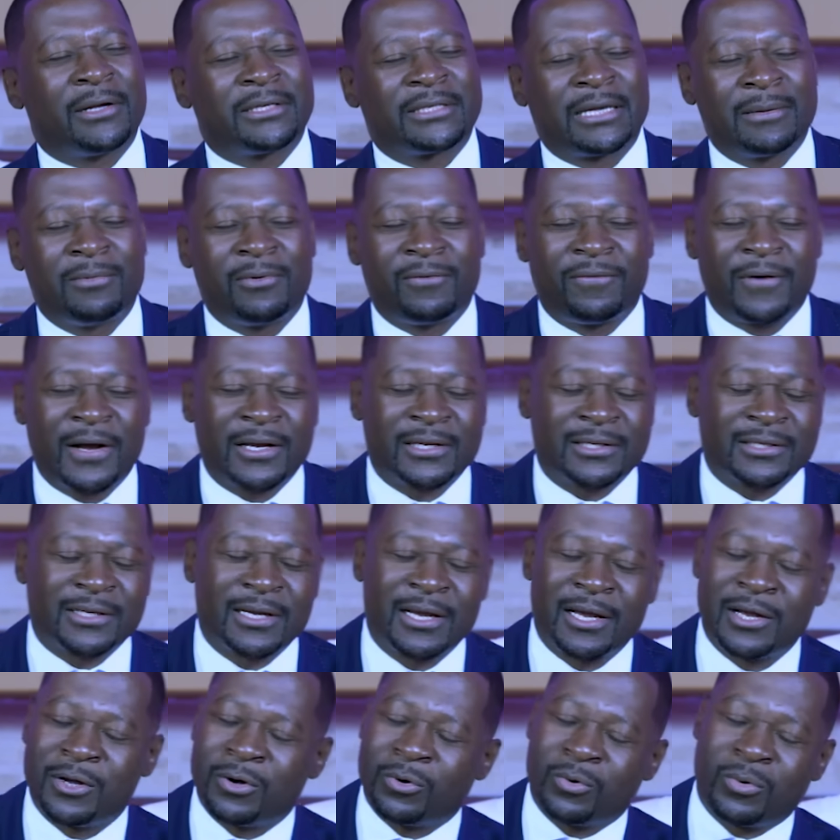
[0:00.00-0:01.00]
Some of us,
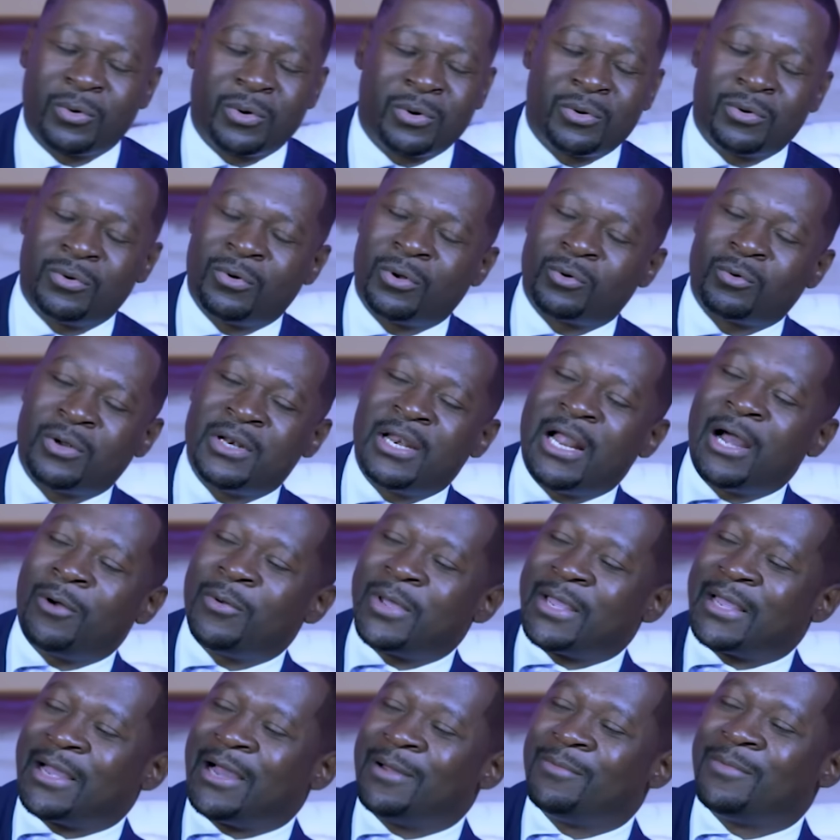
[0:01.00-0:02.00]
not only are we
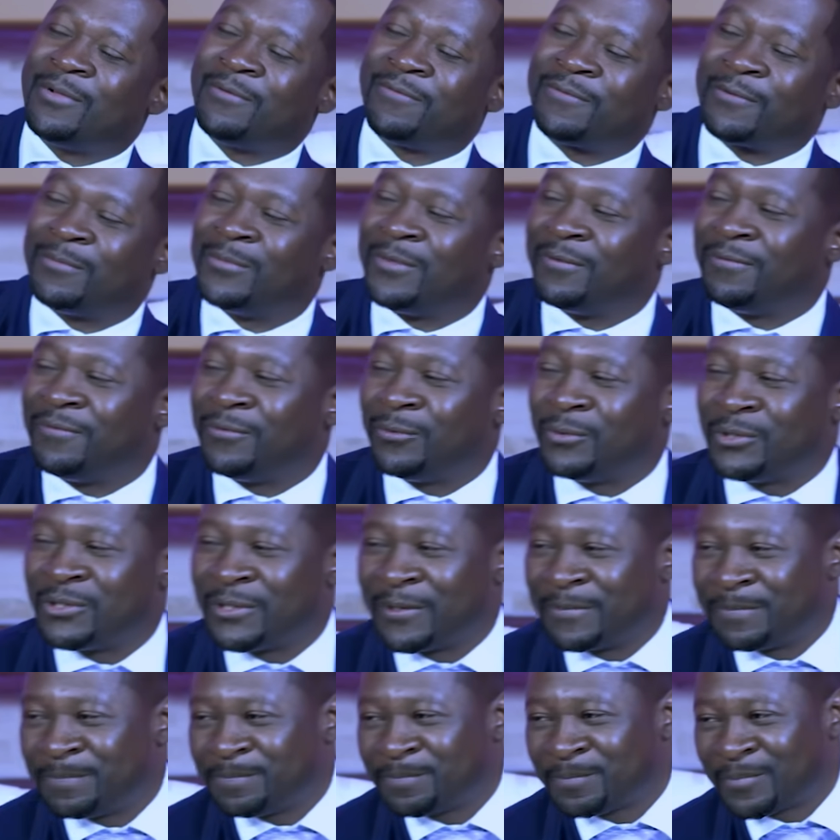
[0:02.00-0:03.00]
coming from the future,
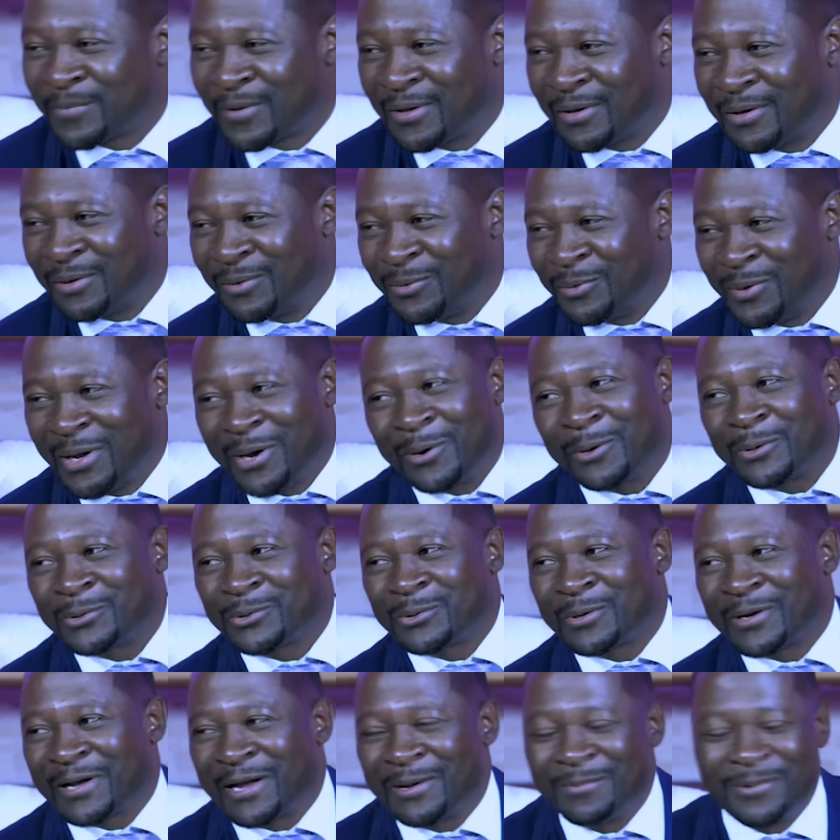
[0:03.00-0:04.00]
we are
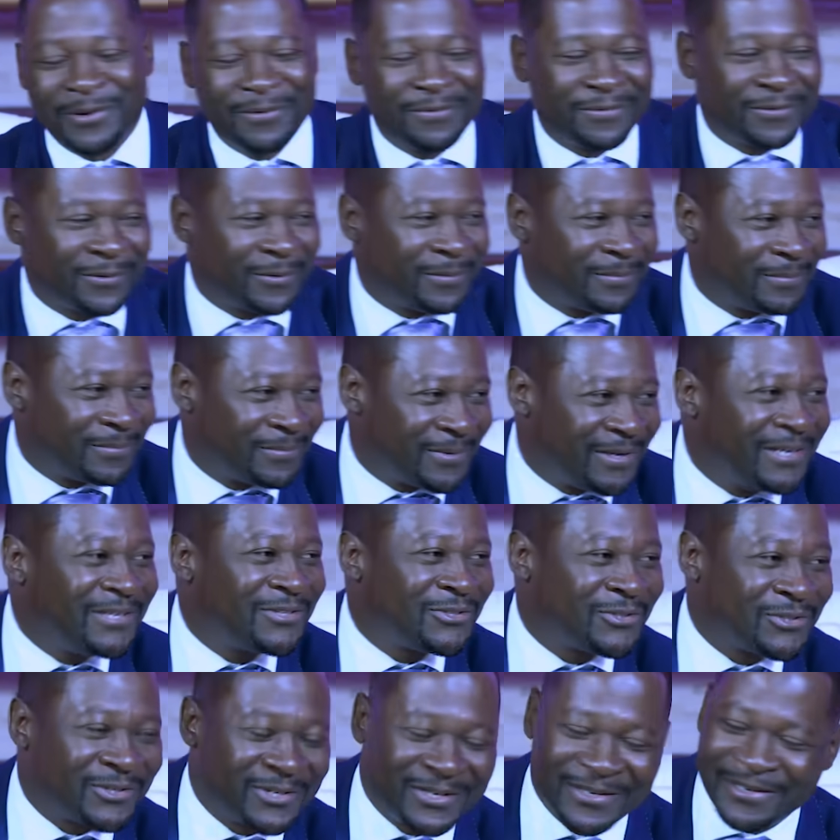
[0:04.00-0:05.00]
also coming from
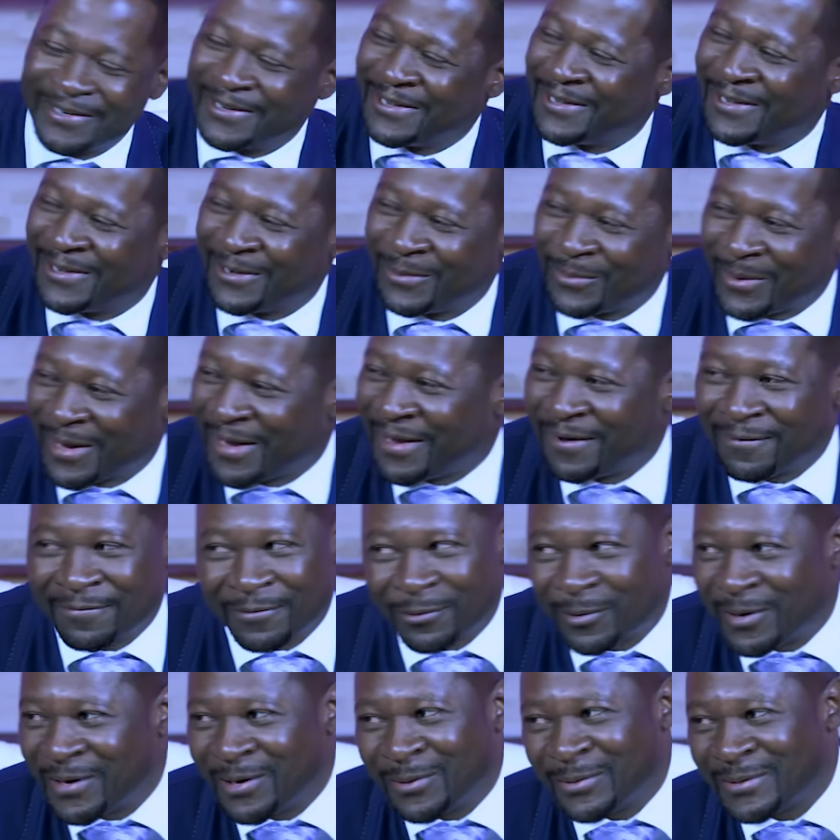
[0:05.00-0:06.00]
history, where
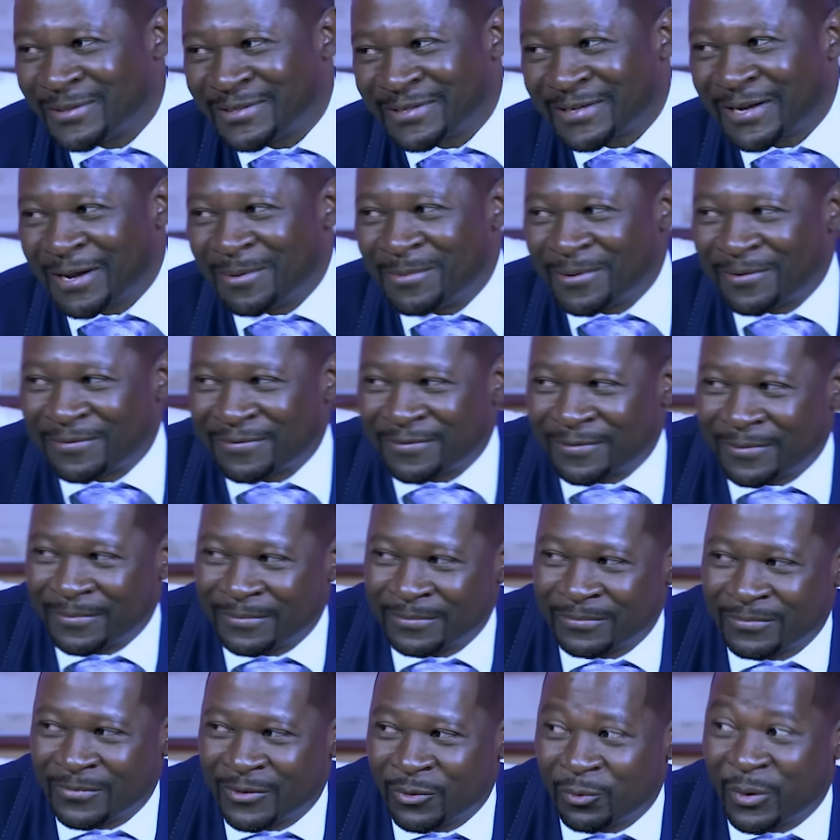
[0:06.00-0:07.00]
everyone else is coming from.
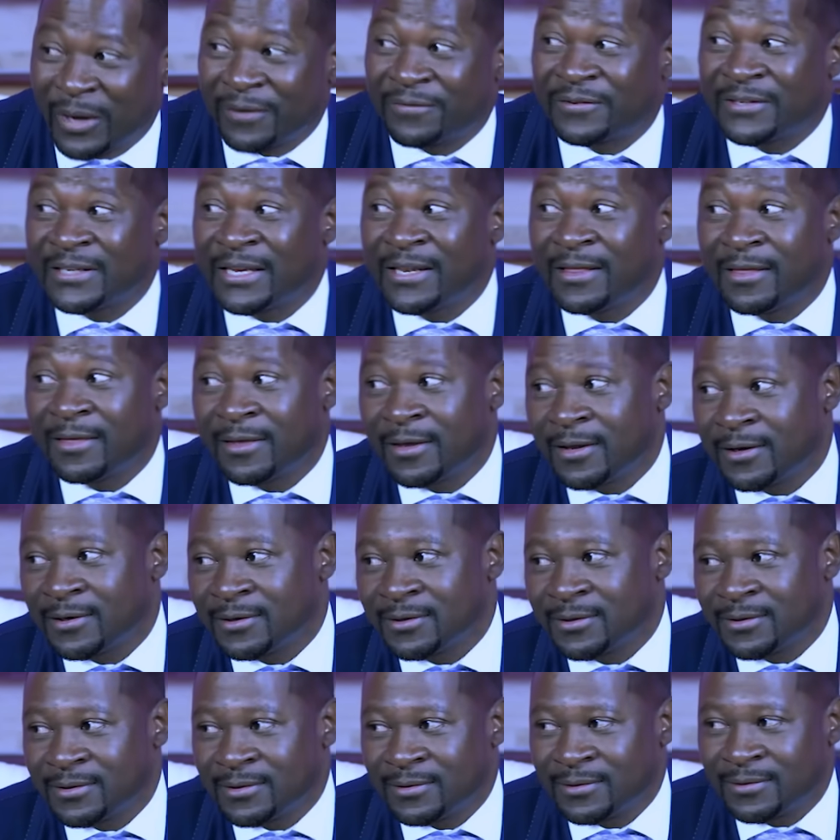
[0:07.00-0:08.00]
We have seen
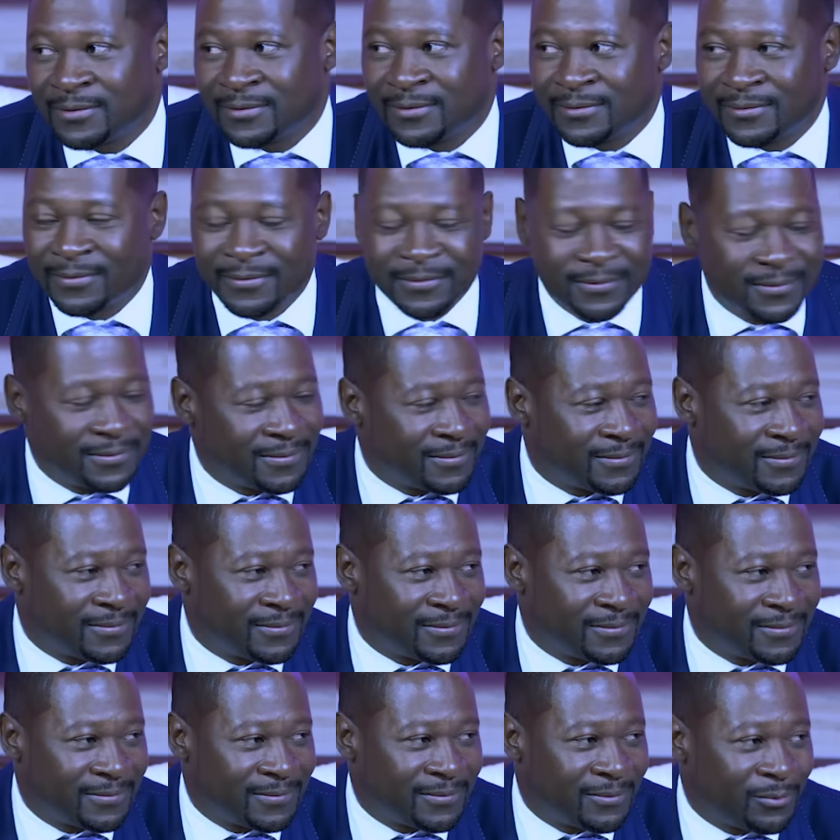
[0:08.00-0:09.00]
things
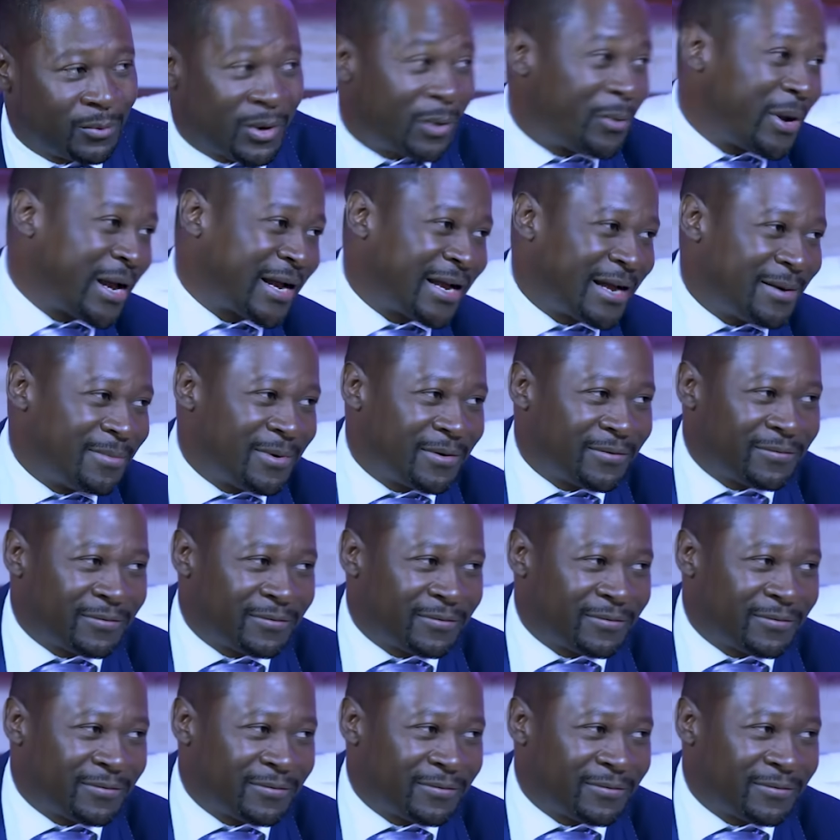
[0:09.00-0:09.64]
where we are coming